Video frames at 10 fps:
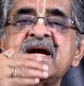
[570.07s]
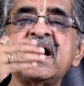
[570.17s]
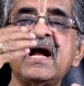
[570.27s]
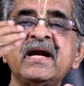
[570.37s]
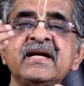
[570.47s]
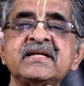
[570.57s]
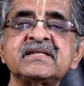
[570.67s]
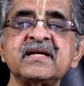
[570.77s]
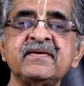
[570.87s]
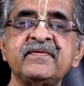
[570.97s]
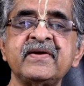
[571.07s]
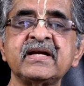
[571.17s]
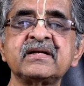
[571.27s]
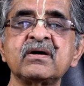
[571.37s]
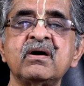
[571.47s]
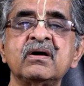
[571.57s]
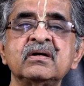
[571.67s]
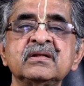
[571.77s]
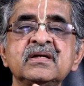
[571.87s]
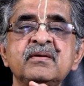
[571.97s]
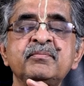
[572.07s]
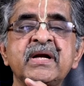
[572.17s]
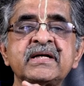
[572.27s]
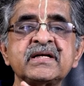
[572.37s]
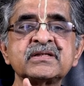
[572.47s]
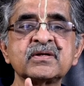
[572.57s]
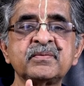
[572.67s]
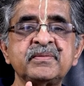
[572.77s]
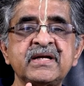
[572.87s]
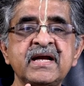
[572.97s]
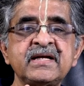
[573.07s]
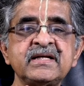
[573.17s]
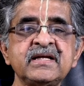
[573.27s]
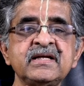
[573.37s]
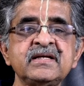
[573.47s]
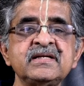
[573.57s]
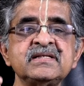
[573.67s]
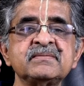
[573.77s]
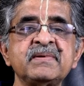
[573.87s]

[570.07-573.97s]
and its effect on matrix of deities,